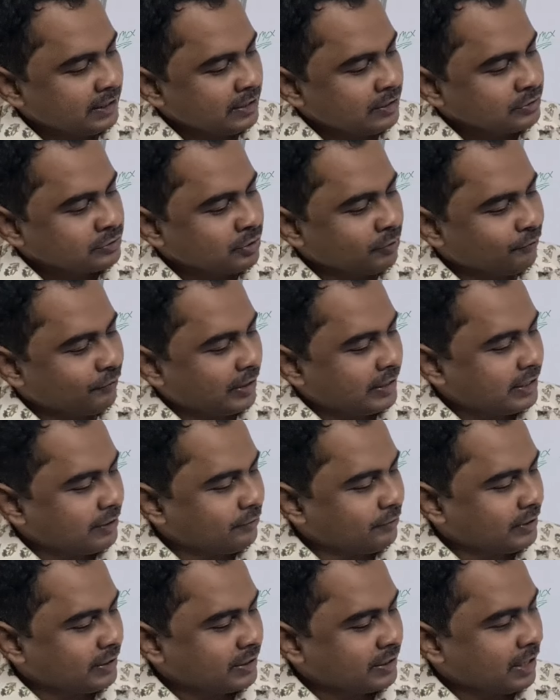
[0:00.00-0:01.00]
So
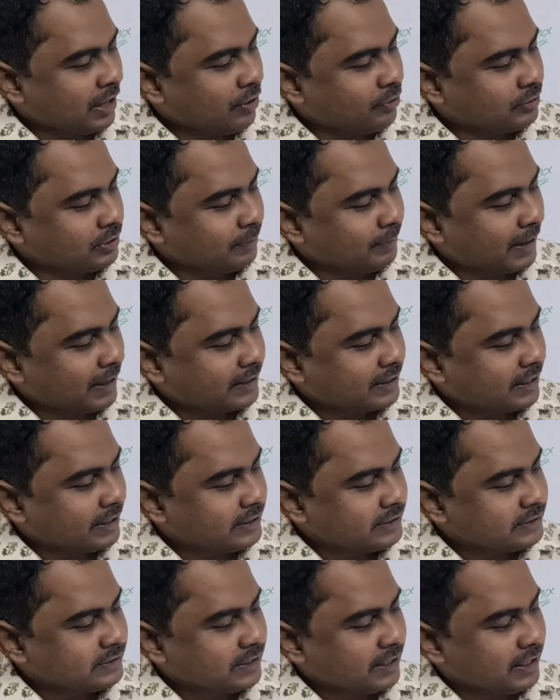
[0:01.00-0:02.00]
whenever now the market
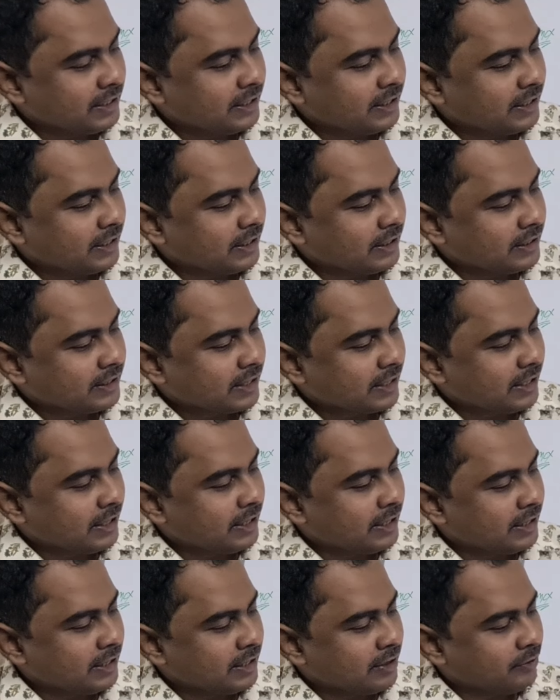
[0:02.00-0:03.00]
is trending a trade
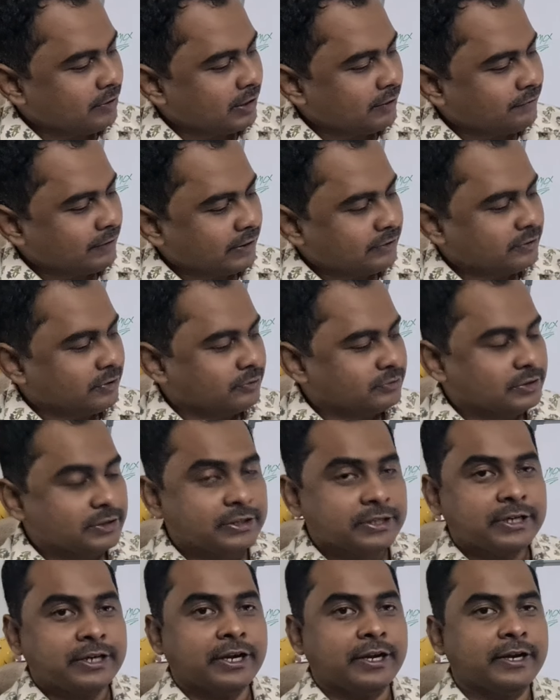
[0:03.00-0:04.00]
around like
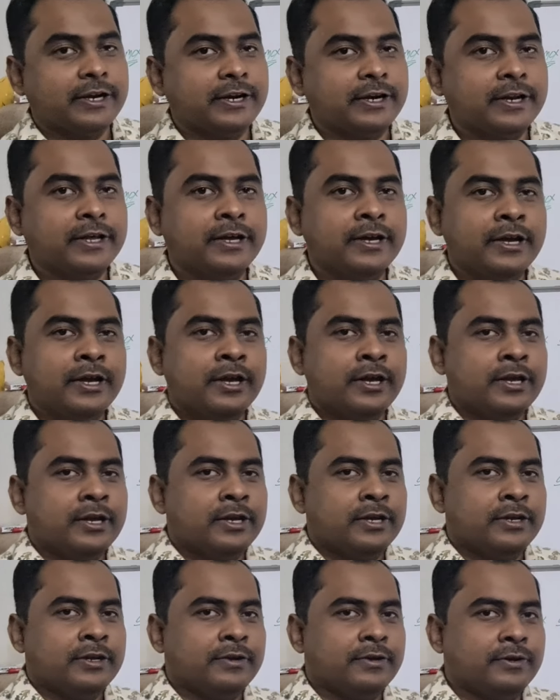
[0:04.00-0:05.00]

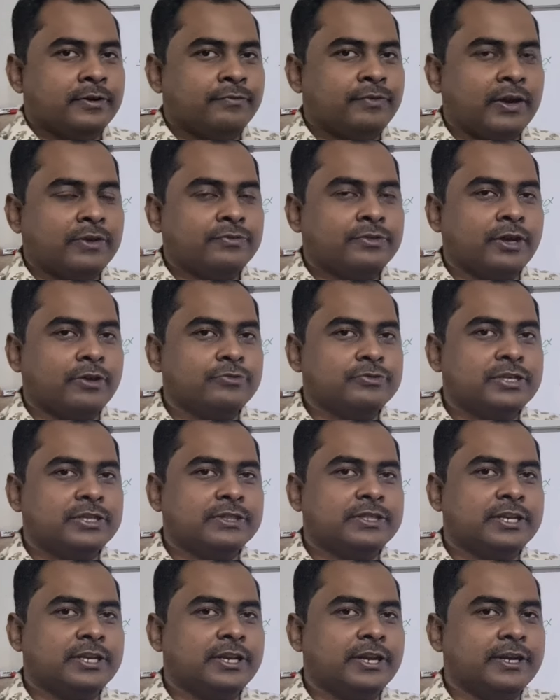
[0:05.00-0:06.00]

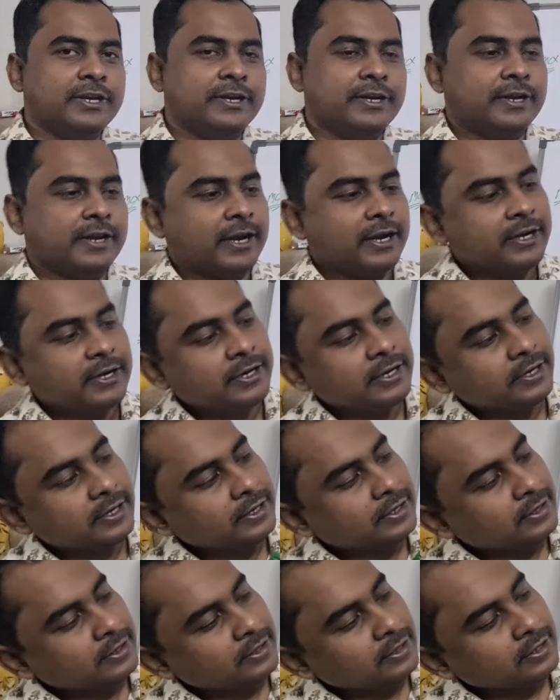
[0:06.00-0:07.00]
5,300, right?
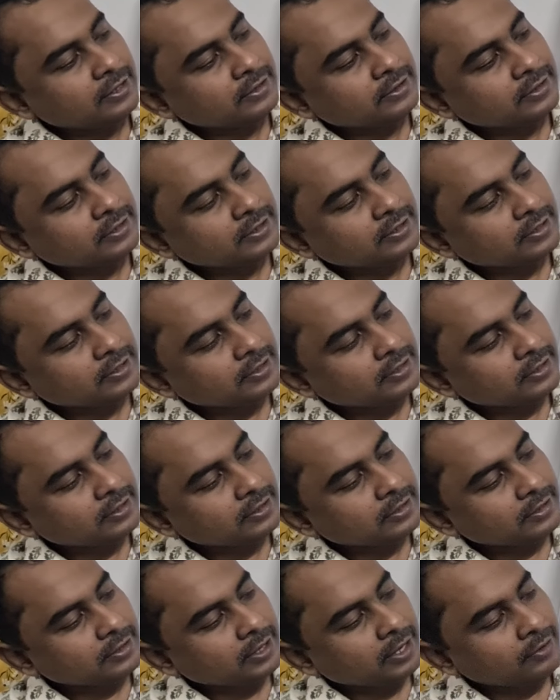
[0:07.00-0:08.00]
I think
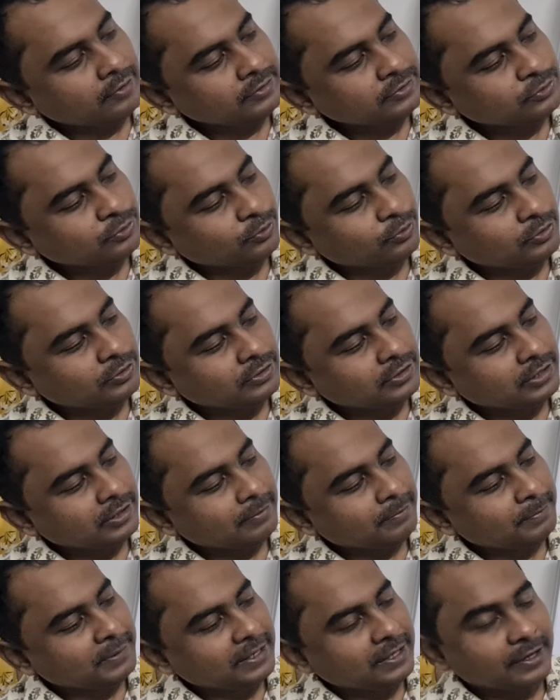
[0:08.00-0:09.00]
I will show you in the
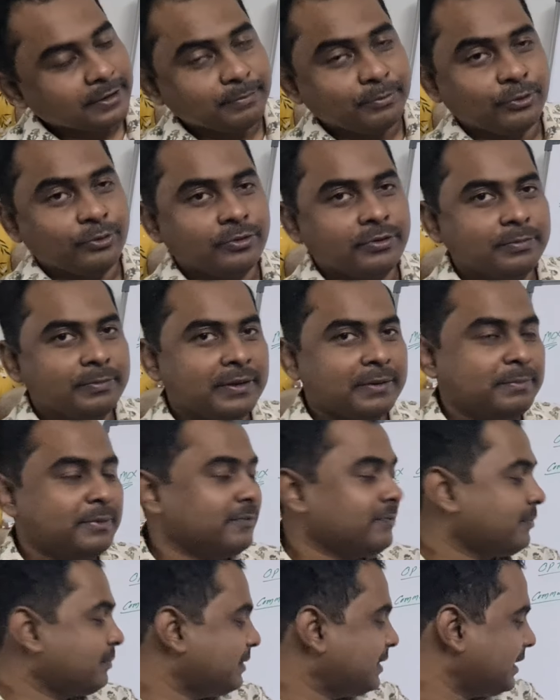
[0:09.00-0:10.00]
bigger board maybe
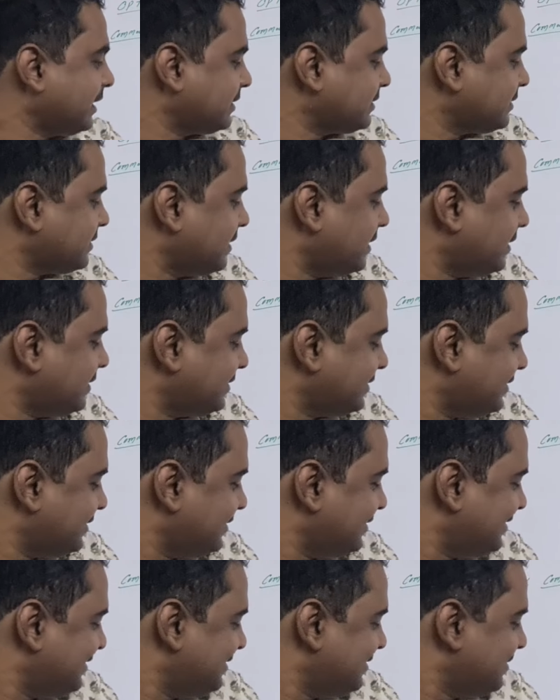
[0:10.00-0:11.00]
from the next class.
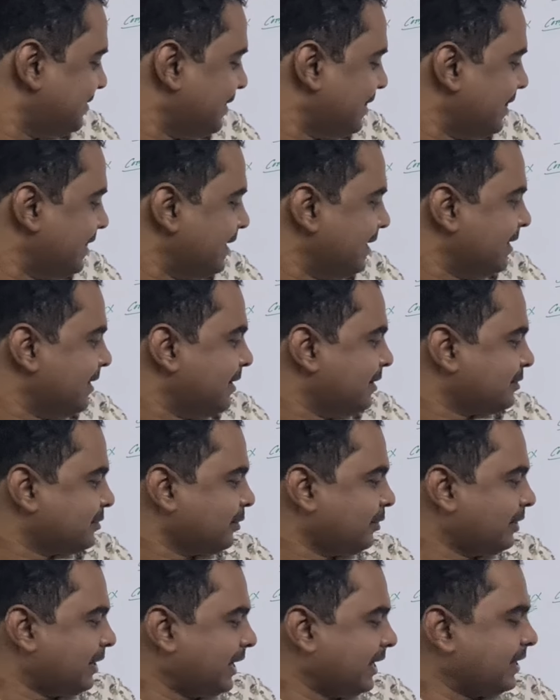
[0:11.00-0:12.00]

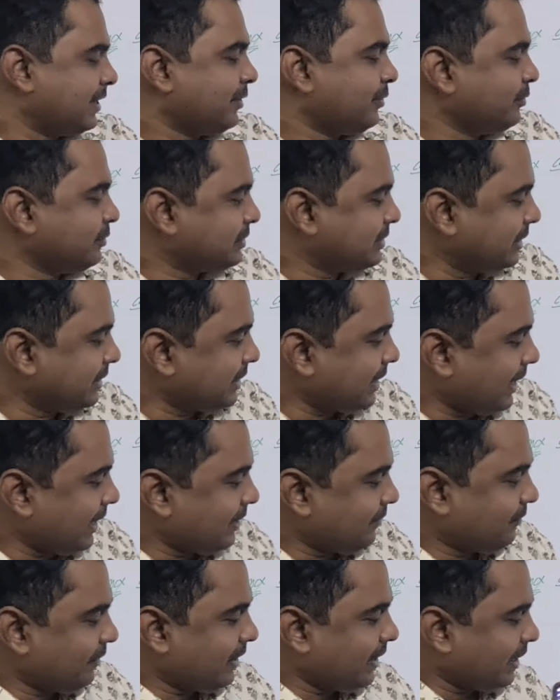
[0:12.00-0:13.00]
So like you see,
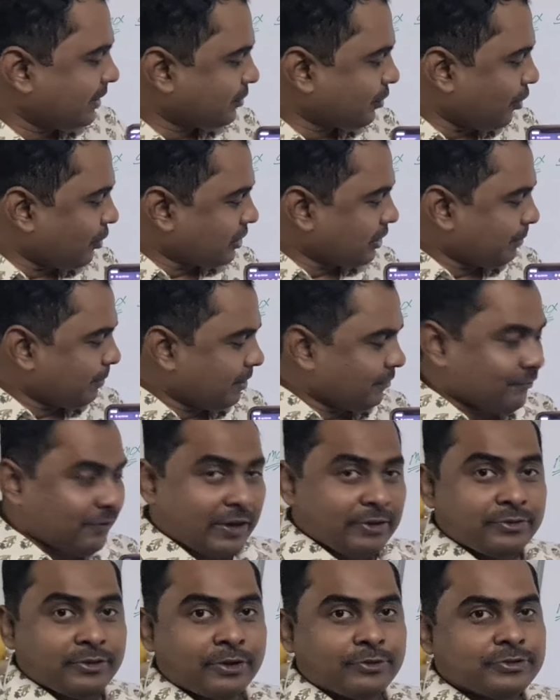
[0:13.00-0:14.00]
right, when I talked about
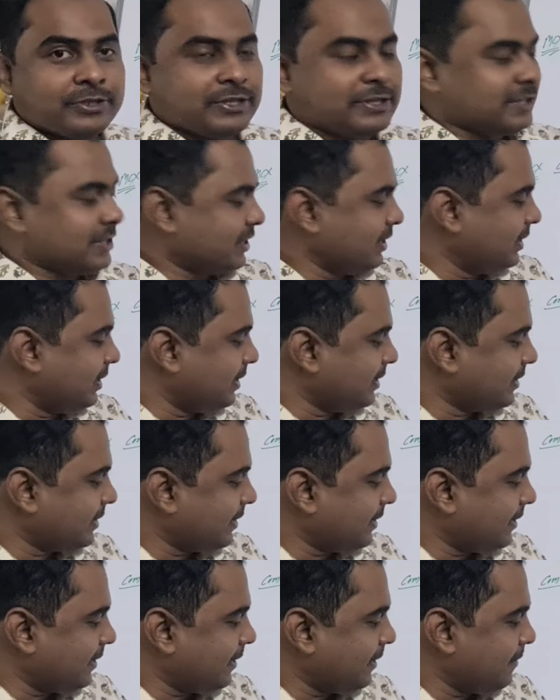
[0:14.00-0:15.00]

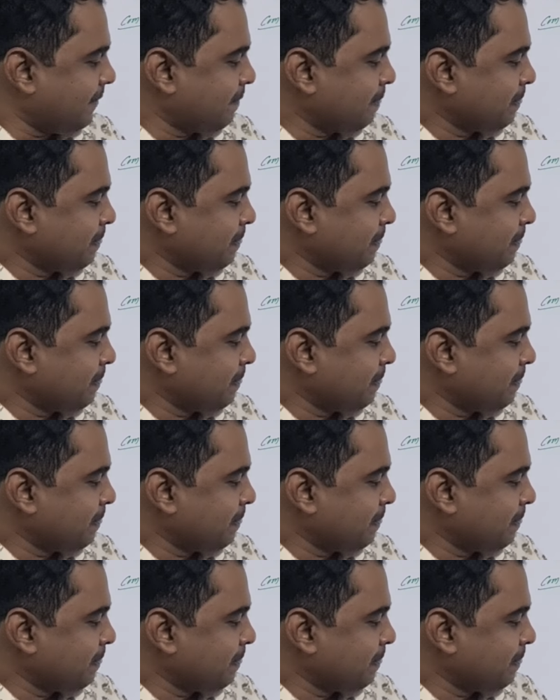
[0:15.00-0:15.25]
5300,